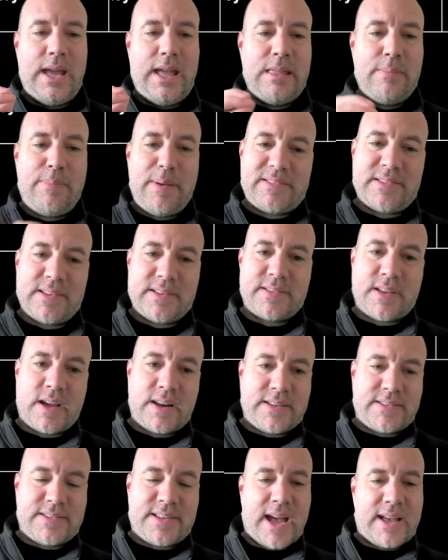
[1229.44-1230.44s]
In the business
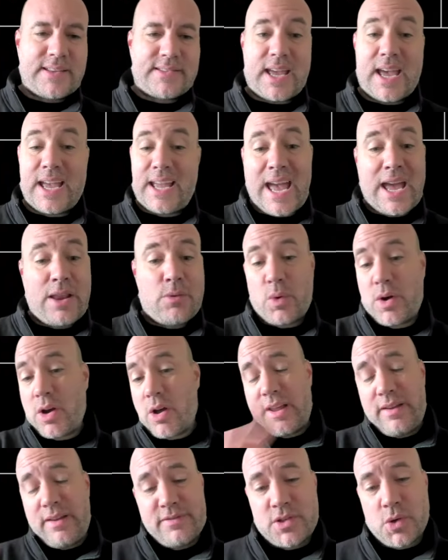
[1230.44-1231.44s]
studies task, again, we're
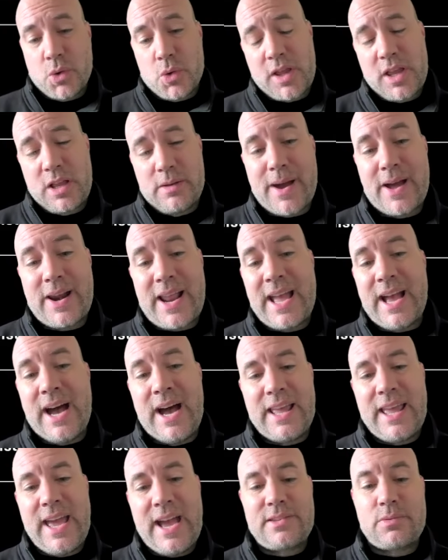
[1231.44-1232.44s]
not even talking about
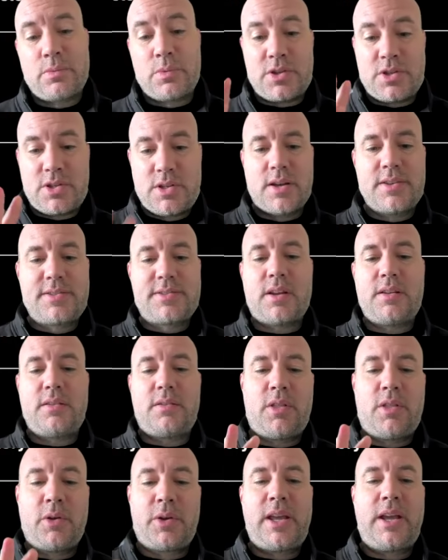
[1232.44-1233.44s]
AI yet, we're just
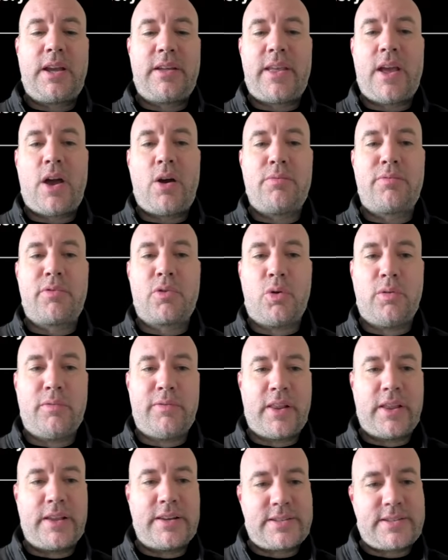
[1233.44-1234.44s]
looking at the overall
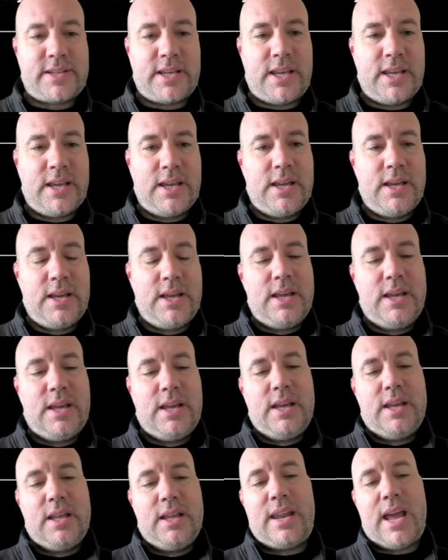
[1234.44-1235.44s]
validity.
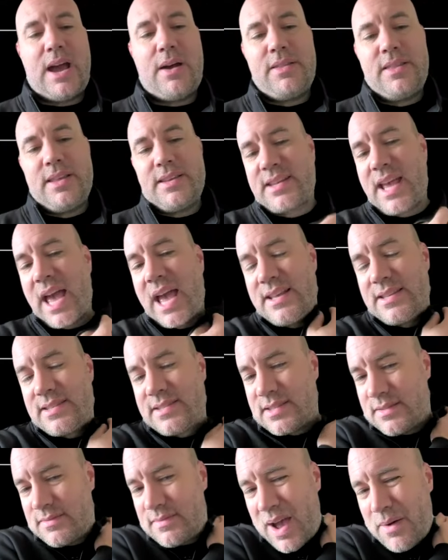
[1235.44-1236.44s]
Now, in this
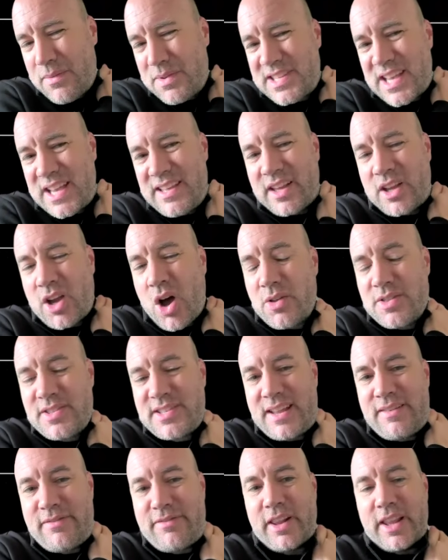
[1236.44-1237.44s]
case, I would say the
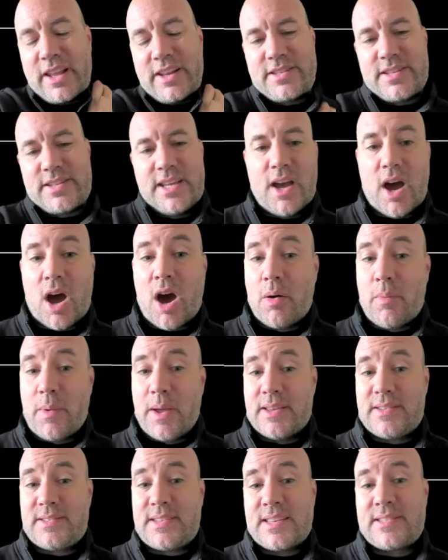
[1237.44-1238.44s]
content validity, are
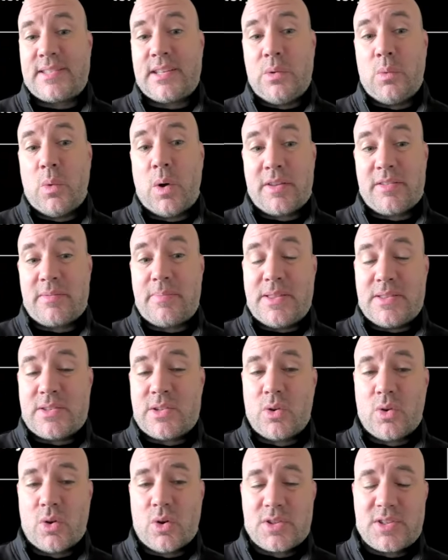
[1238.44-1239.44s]
we assessing what has been
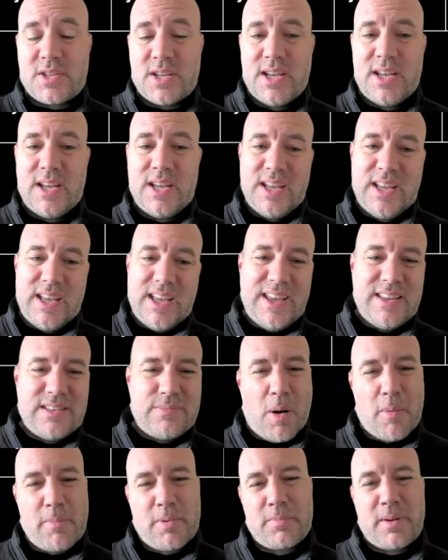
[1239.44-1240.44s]
taught,
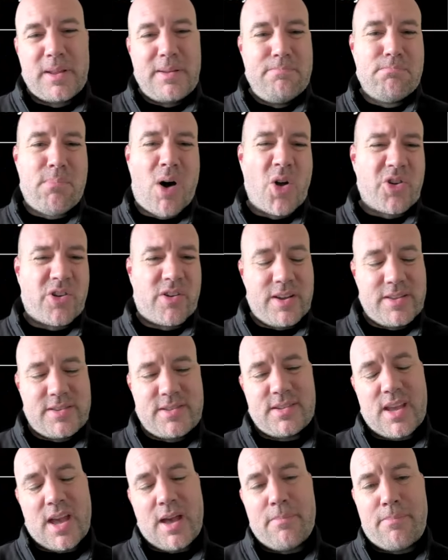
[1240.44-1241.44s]
is probably
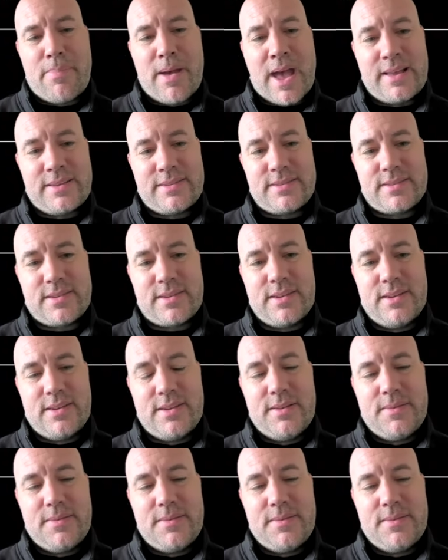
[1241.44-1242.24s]
moderate at best.